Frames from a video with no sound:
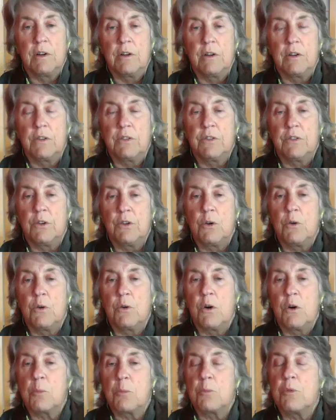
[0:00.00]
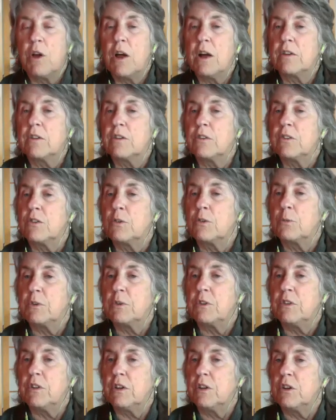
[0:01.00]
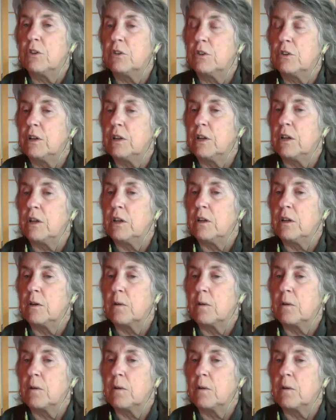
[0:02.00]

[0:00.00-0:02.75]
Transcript: So our practice is particularly